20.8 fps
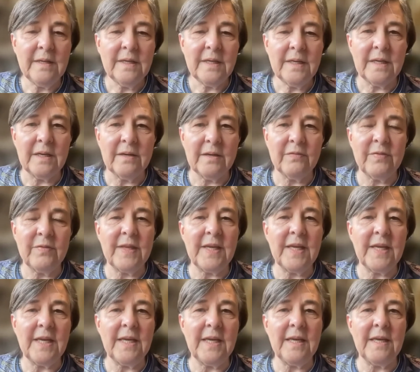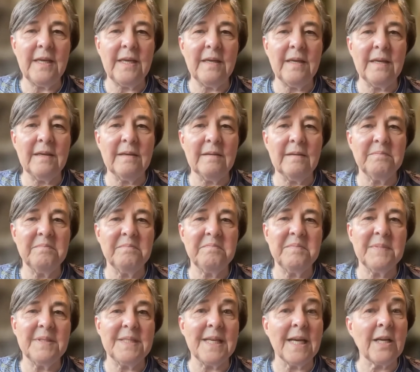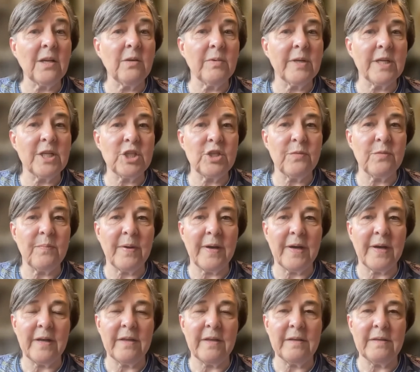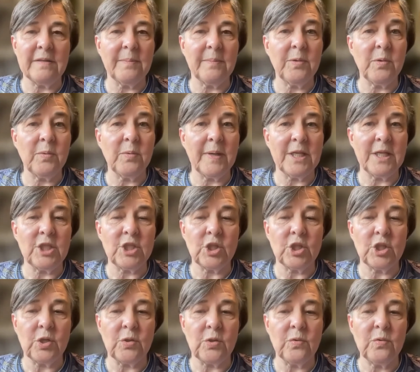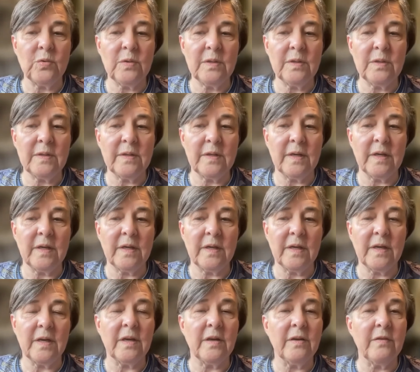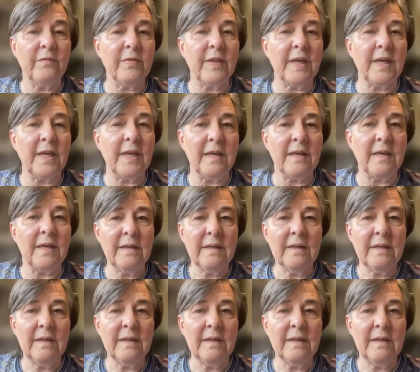of the declaration by WHO of the